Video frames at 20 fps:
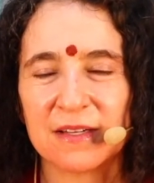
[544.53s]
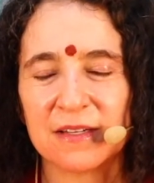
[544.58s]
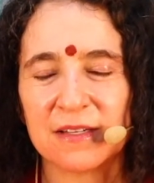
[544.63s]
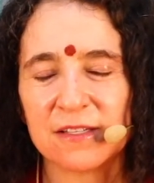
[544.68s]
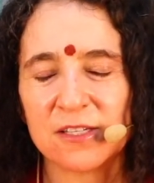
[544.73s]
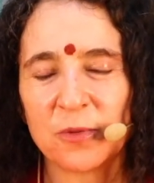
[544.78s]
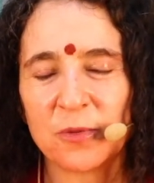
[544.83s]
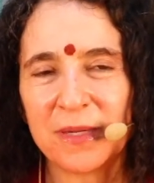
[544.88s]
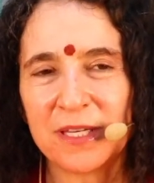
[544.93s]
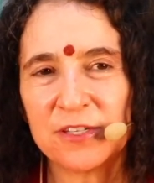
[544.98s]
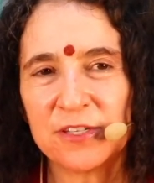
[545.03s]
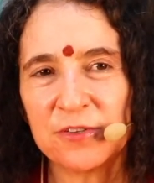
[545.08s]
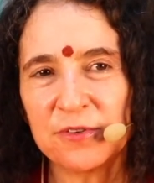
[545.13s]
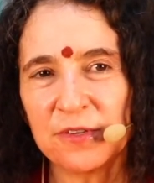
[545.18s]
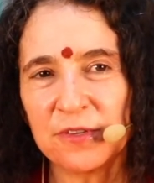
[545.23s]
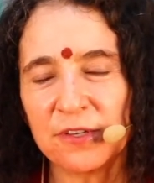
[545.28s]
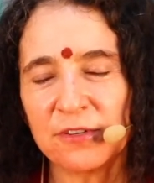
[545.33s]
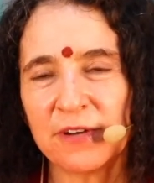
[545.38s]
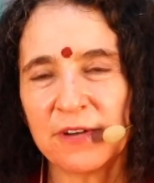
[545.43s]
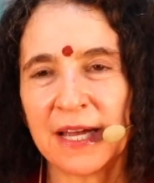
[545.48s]
So we do
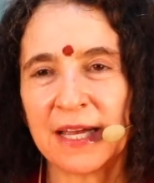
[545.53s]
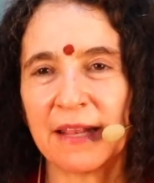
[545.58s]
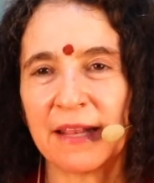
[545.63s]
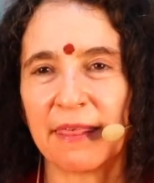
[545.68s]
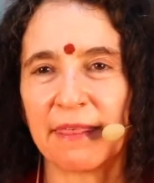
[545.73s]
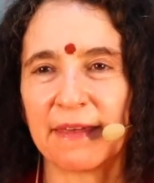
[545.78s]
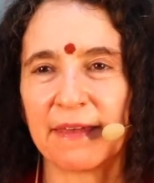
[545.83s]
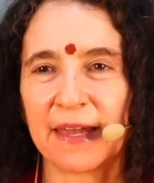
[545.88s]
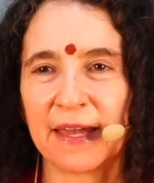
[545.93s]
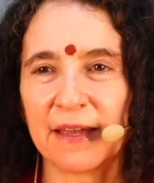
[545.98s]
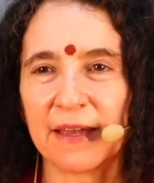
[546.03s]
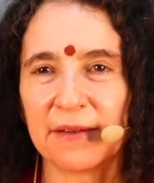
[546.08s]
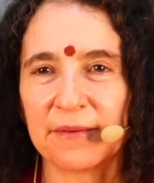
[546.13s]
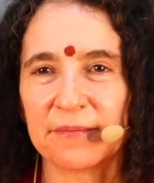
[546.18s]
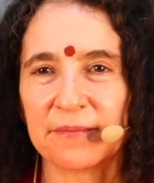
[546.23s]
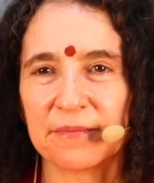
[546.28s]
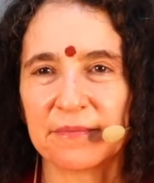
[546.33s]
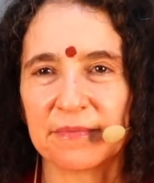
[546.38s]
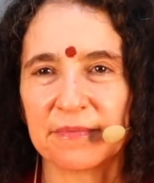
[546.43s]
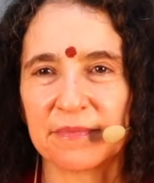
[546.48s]
the right thing,
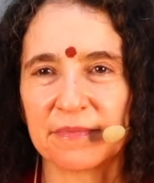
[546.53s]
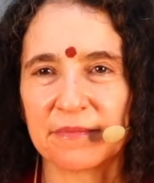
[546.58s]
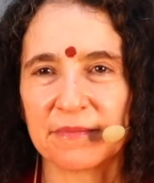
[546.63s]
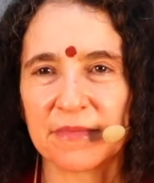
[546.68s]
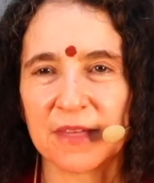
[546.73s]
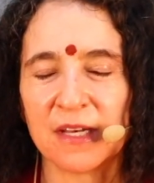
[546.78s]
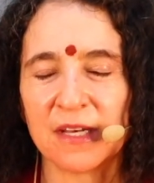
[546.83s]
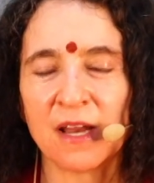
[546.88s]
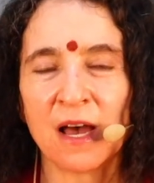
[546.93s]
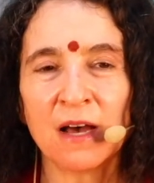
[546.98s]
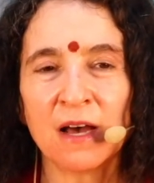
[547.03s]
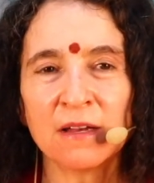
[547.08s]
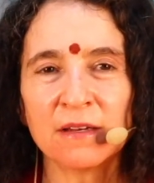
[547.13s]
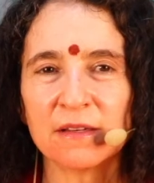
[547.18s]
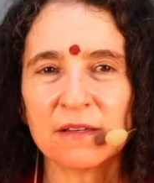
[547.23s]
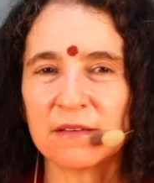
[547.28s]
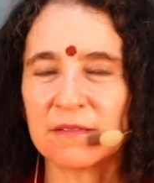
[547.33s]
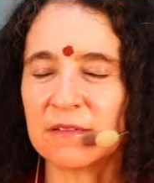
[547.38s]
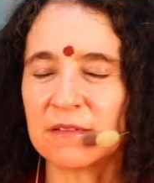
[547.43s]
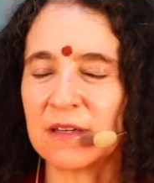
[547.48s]
not
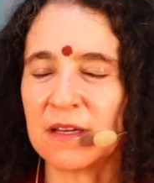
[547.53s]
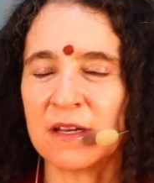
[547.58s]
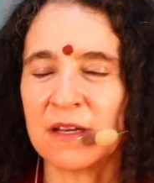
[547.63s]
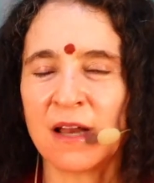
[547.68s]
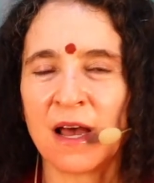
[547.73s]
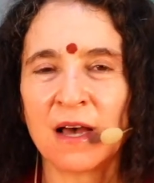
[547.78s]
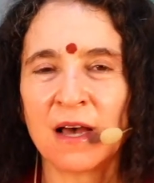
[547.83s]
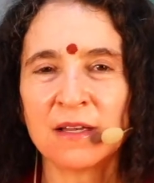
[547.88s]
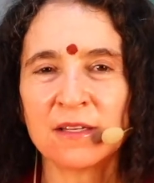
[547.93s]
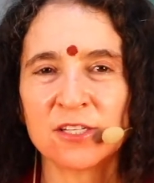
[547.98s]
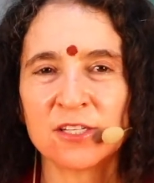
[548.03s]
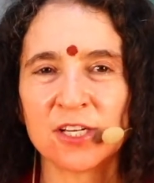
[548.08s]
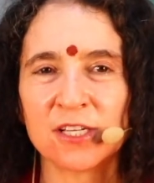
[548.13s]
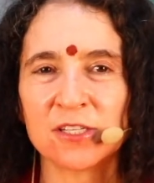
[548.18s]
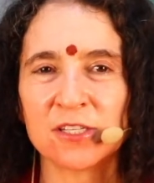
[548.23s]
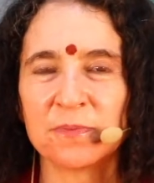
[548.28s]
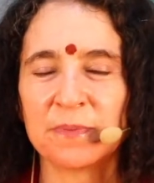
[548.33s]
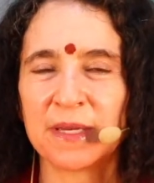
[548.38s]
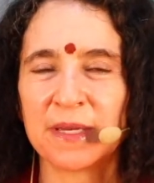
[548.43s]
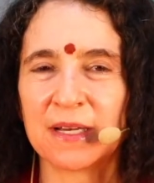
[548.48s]

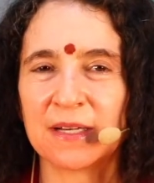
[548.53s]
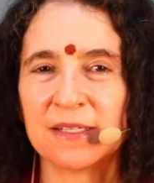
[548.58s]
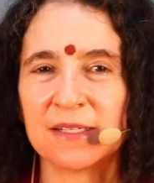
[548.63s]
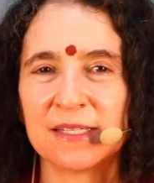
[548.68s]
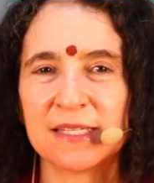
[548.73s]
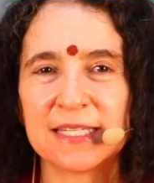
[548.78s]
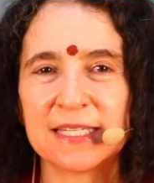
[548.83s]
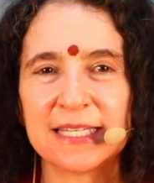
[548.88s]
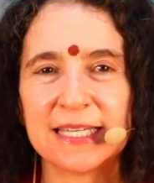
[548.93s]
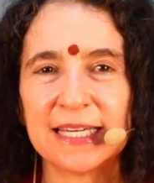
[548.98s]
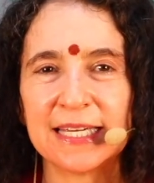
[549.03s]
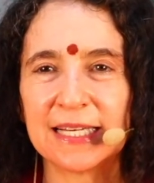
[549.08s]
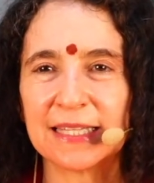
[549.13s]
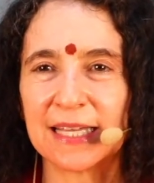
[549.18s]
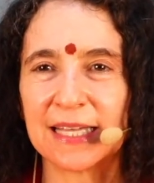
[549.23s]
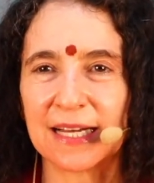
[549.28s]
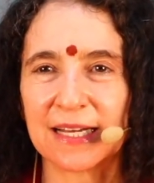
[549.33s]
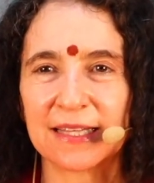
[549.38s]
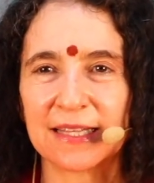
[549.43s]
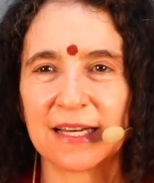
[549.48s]
just because theek
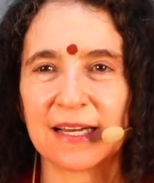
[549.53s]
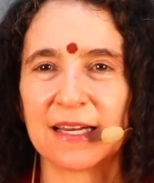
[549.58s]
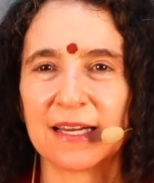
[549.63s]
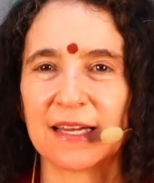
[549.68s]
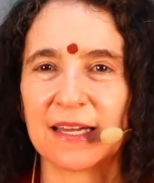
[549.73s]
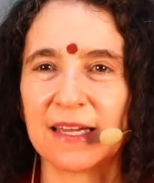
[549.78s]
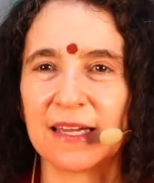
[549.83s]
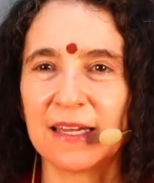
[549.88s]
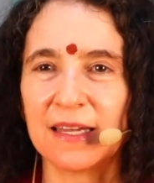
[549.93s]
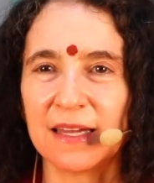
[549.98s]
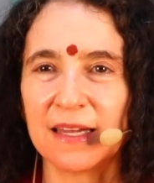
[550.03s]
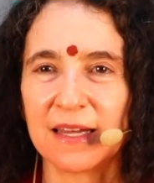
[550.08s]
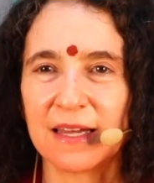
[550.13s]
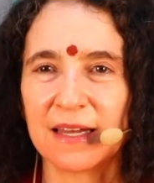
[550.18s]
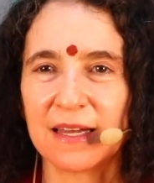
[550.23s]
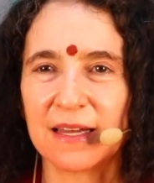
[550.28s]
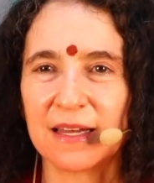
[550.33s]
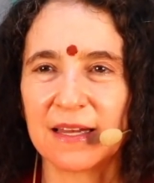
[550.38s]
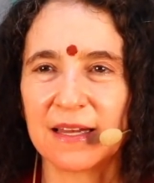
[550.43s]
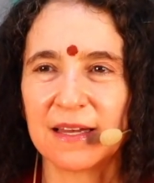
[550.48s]
lagta hai,
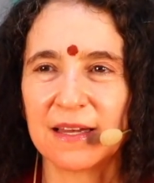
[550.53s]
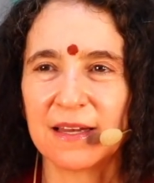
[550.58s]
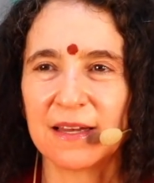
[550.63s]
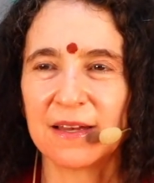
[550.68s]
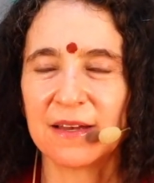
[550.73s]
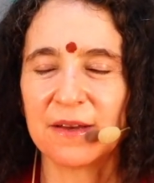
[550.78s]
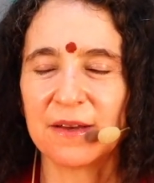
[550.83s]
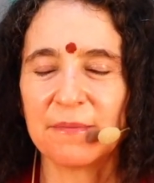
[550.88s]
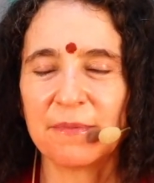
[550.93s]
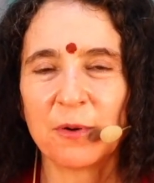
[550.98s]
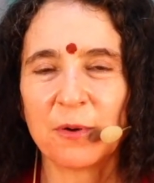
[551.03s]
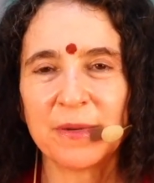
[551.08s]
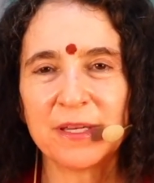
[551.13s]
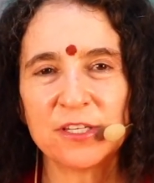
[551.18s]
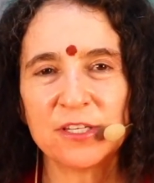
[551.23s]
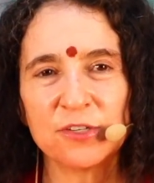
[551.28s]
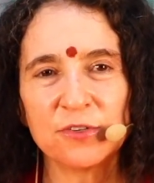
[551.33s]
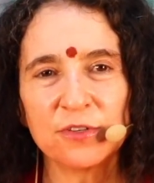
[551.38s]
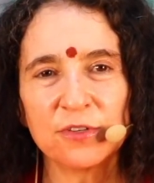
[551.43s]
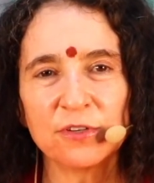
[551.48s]
but we
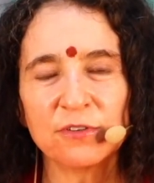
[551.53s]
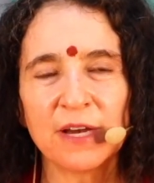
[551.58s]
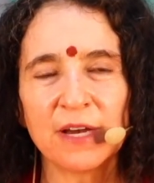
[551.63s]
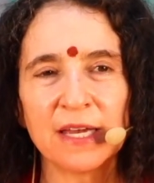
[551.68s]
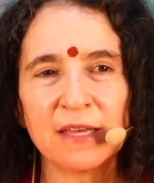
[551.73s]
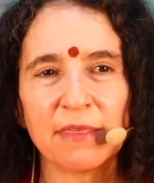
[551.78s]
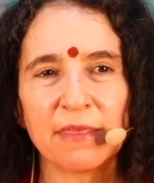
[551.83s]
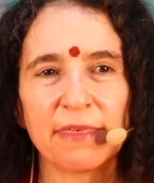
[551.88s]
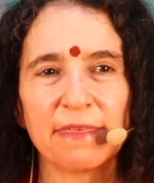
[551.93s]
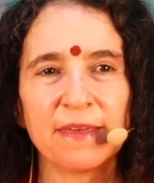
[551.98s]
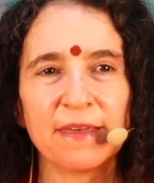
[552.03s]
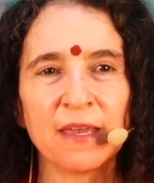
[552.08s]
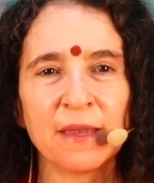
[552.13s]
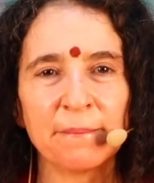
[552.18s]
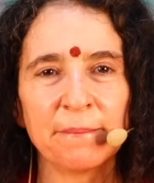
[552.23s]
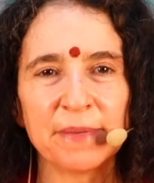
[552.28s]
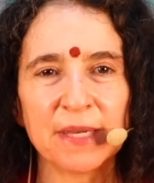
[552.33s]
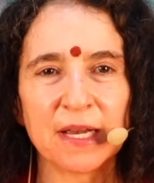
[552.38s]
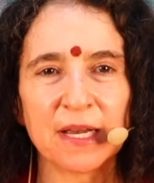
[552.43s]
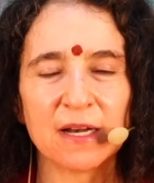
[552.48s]
do the right
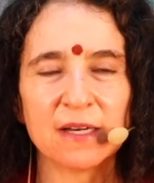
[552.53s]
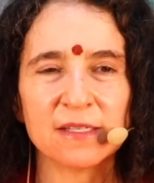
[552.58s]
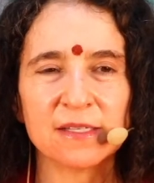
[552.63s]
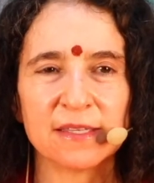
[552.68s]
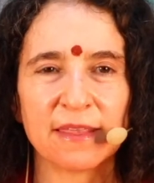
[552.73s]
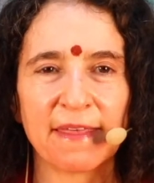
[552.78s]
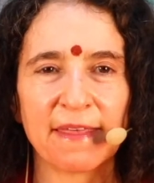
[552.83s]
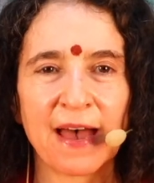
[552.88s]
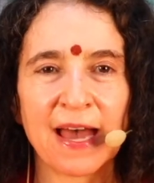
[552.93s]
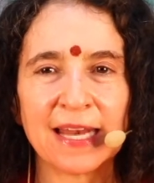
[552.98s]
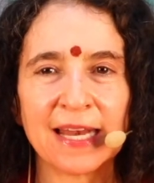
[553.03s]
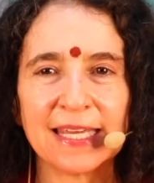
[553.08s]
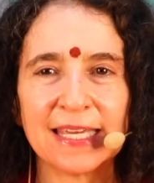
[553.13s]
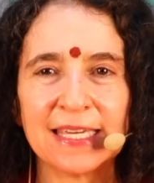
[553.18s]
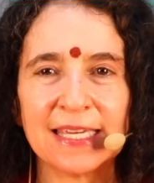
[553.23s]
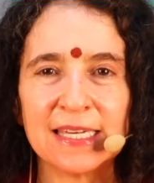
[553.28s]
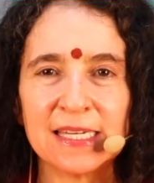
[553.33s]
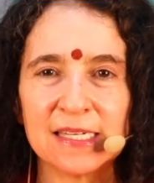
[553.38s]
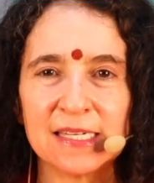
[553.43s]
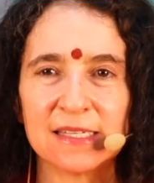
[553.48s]
thing because that
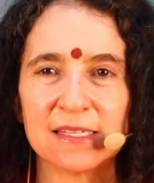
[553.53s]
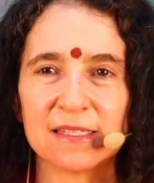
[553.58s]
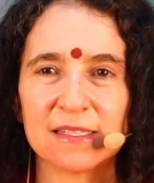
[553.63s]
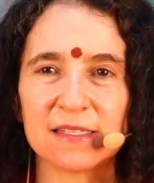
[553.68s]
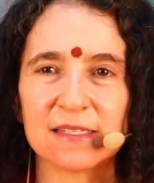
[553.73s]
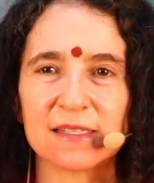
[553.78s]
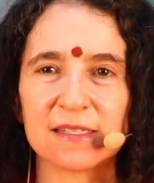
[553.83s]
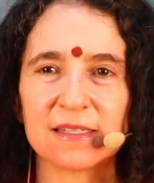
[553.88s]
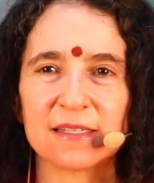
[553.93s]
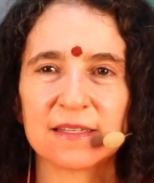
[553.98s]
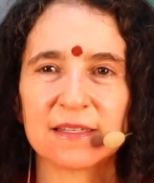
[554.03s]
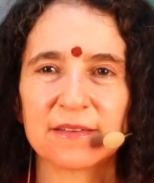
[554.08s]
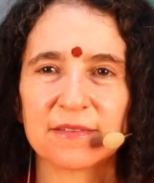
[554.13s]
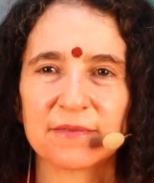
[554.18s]
is